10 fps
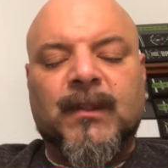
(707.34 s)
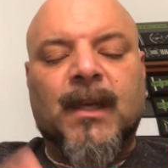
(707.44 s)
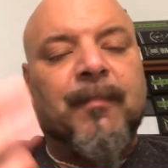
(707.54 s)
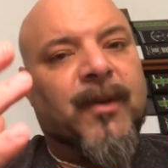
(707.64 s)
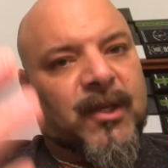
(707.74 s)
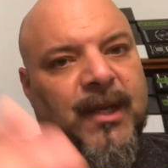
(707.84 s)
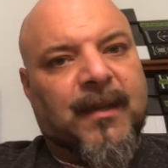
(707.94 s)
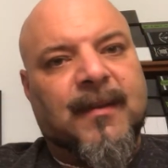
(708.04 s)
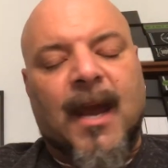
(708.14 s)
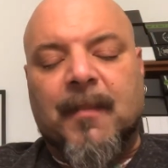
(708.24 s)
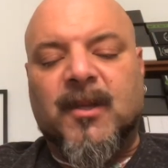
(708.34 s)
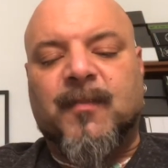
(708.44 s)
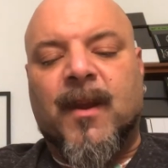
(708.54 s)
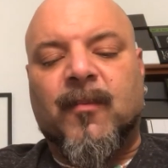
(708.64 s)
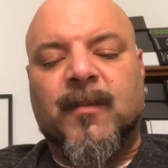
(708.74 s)
appreciate the time you
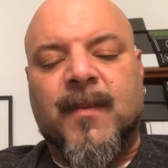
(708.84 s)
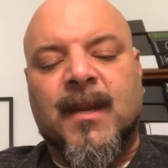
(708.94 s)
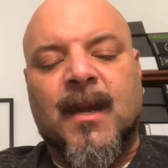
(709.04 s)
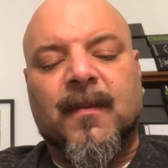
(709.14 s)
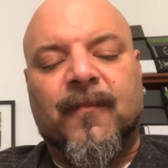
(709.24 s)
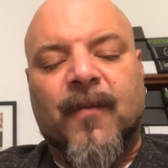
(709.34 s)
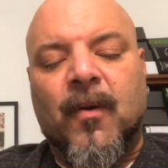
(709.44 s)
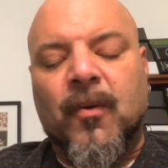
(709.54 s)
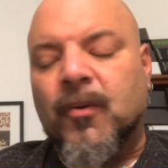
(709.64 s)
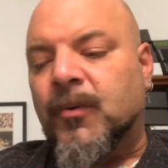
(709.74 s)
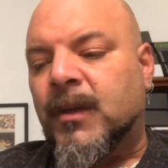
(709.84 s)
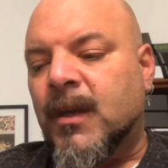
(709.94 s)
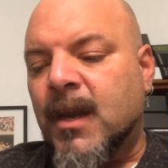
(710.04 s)
spent with me on the phone.